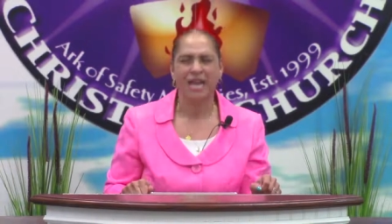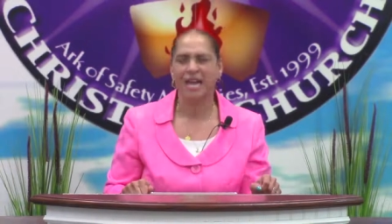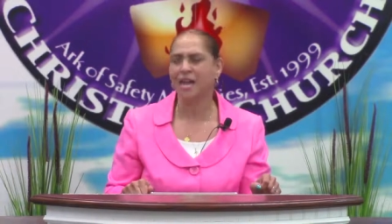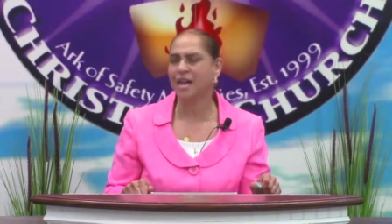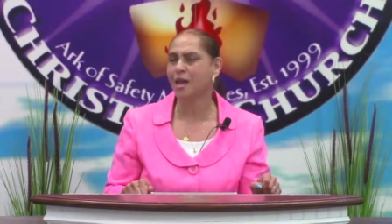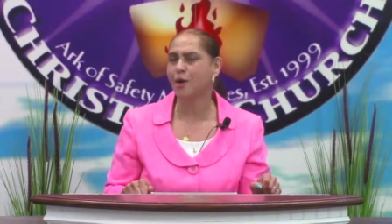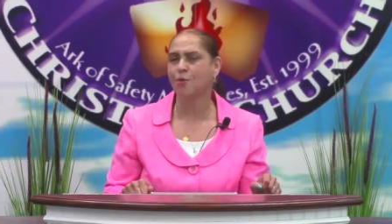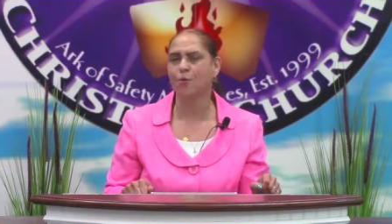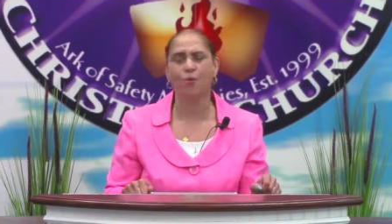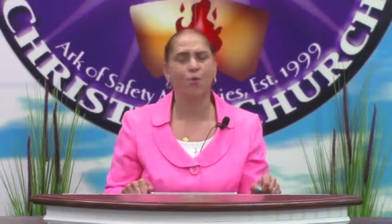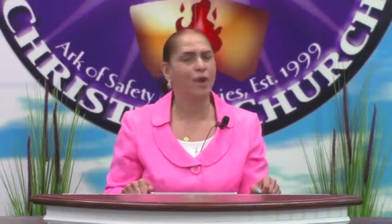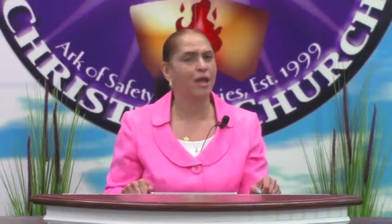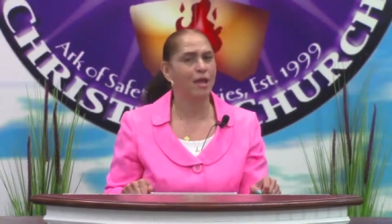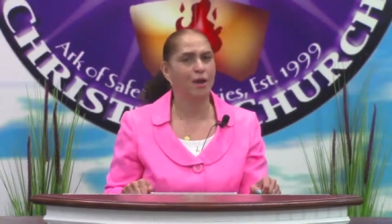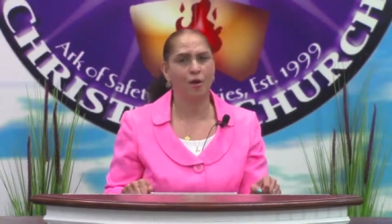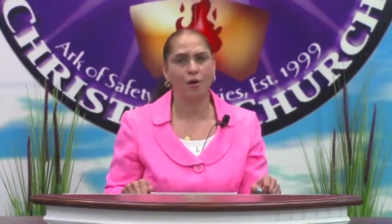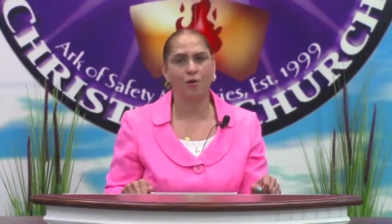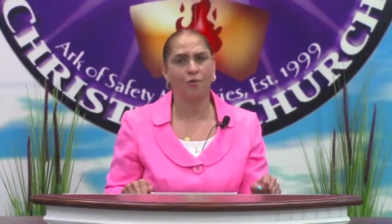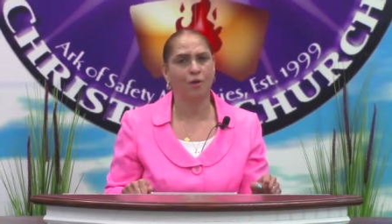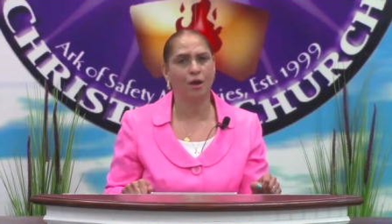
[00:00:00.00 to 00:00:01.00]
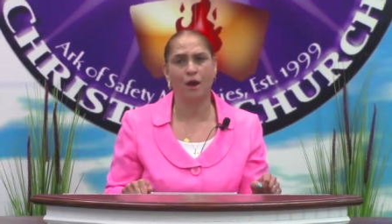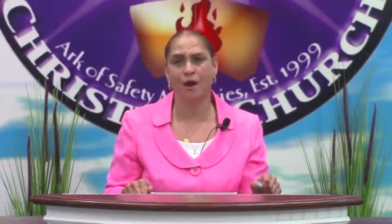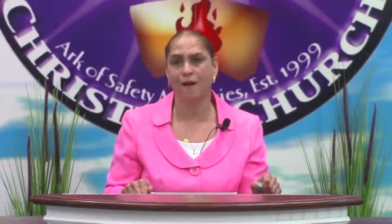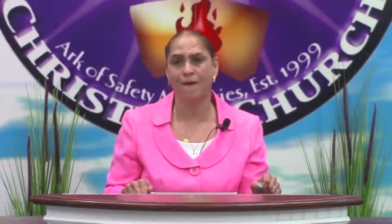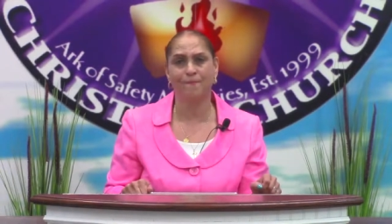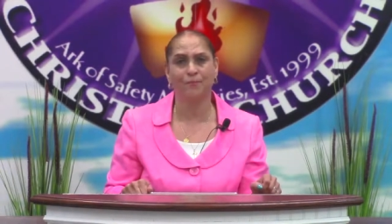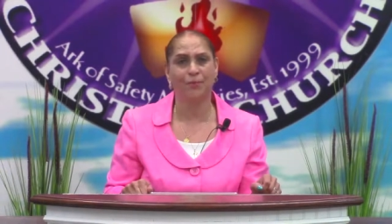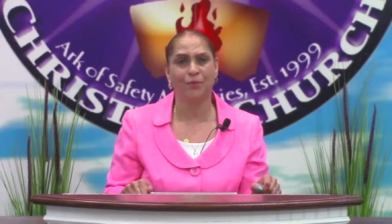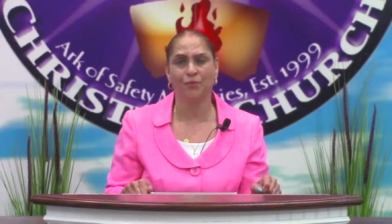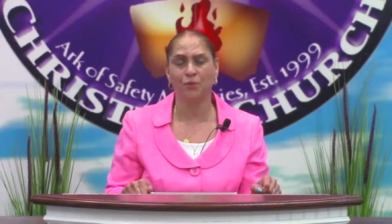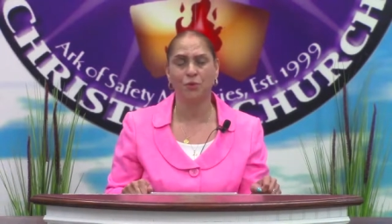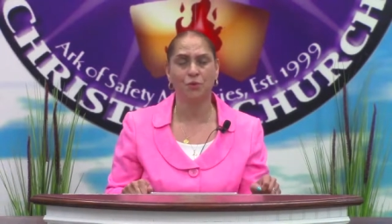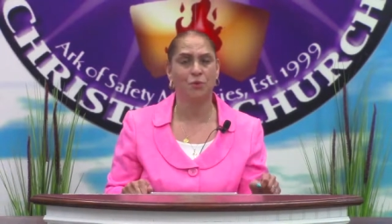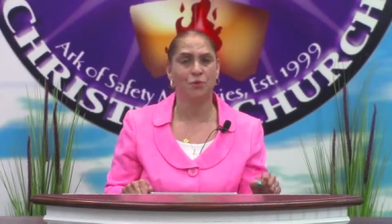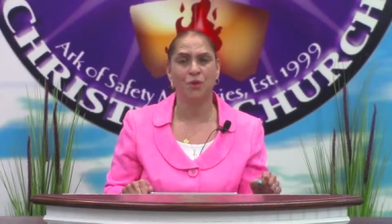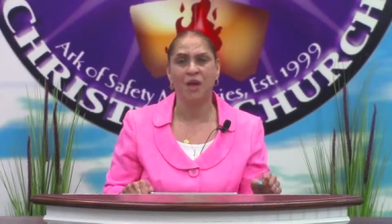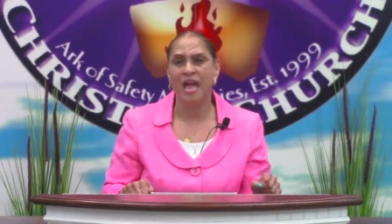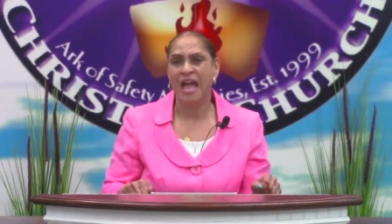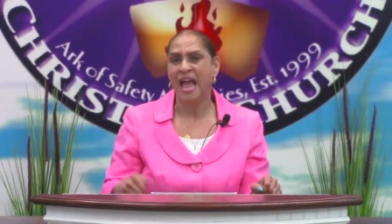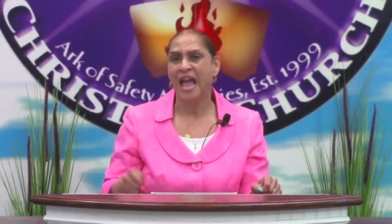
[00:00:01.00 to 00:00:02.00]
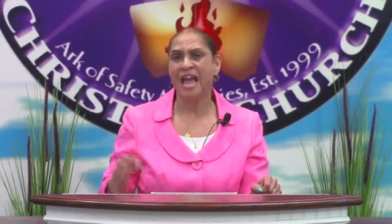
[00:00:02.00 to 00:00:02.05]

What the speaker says: He will come through.